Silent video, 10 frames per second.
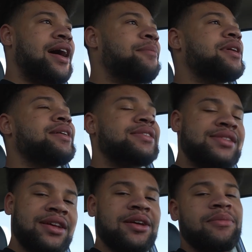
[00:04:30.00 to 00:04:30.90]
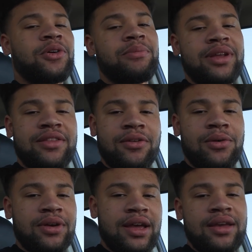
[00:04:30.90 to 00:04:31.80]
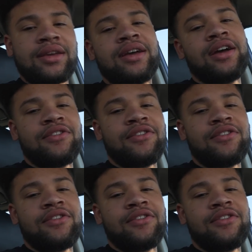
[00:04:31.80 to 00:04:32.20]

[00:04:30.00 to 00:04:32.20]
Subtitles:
I'm gonna see him or meet the whole gang